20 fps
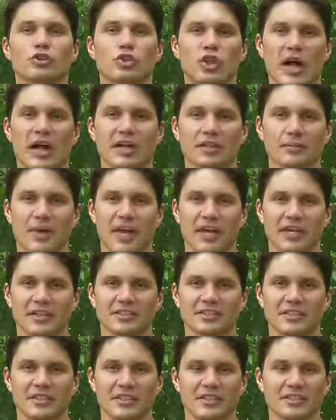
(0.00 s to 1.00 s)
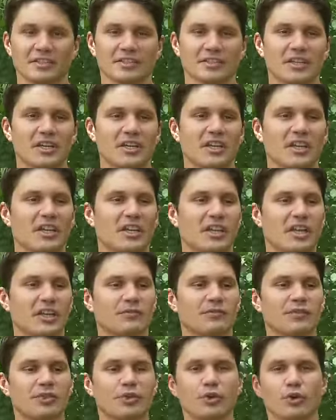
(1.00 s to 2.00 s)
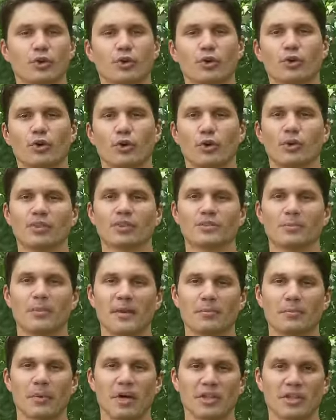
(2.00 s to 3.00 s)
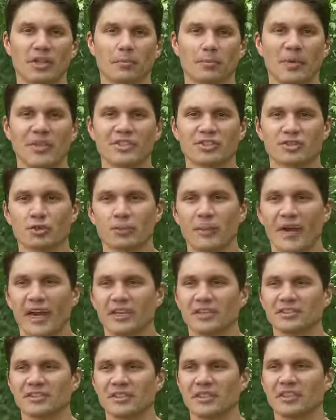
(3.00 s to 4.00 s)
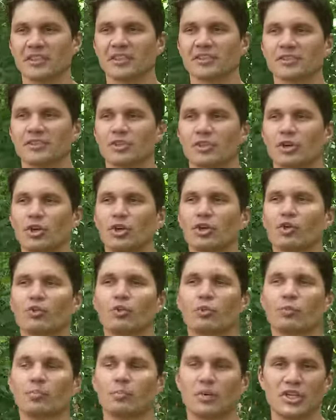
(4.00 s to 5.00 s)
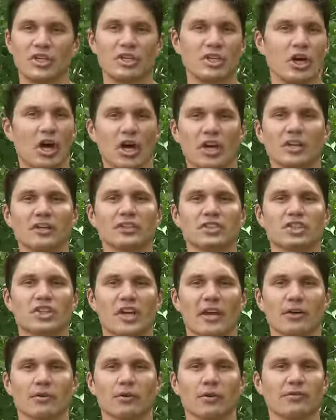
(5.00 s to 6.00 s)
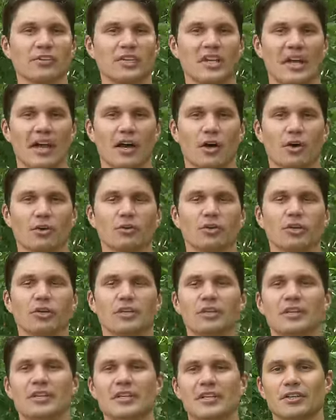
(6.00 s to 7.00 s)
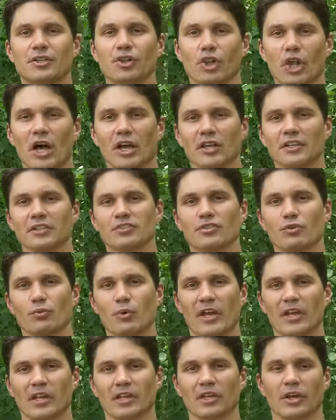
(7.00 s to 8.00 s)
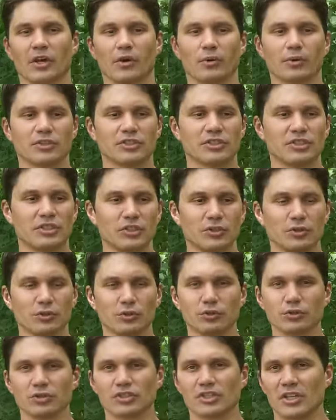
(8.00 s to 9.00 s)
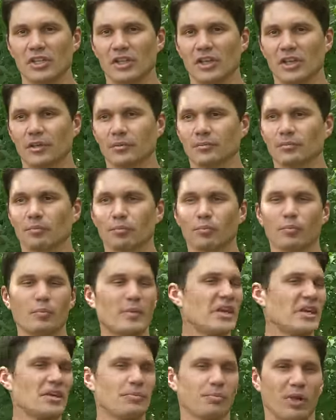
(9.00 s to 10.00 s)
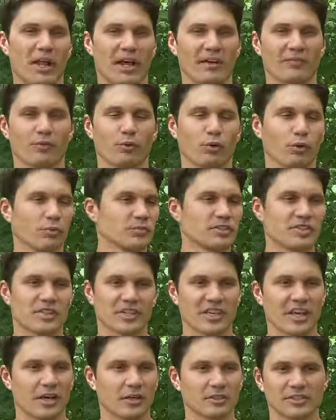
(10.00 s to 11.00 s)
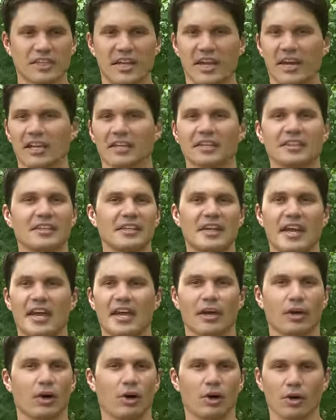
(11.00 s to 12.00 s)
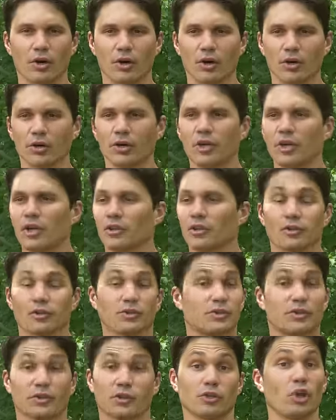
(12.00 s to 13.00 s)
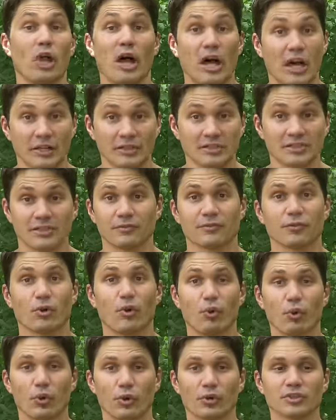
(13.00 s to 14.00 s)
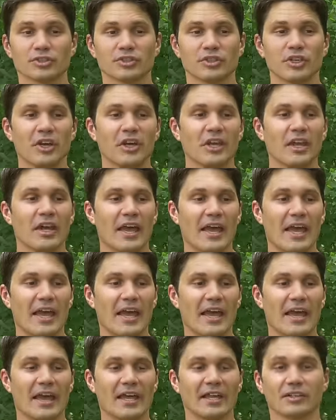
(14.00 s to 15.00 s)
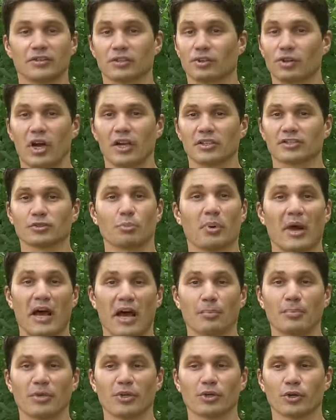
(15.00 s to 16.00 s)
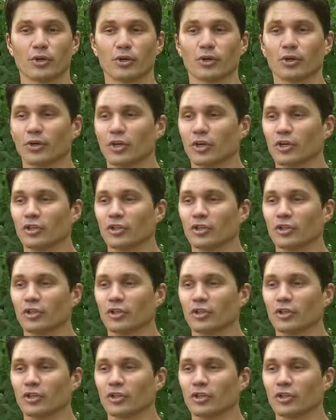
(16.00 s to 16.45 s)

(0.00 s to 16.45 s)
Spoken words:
Glock magazines. If you're going to spend money on pistol magazines, beyond a shadow of a doubt, the Glock is the way to go. It's used in many platforms, the Kel-Tec, the AR, the Glocks, of course, and Glocks are popular.